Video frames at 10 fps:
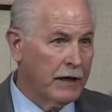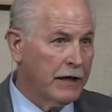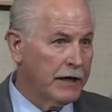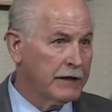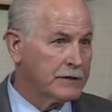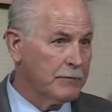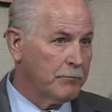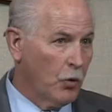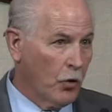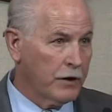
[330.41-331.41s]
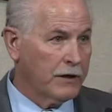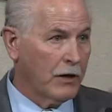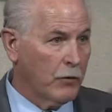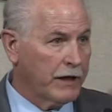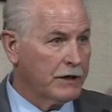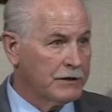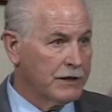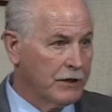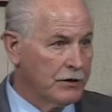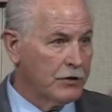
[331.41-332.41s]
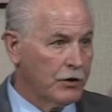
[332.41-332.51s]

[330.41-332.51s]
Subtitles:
and it's important that we continue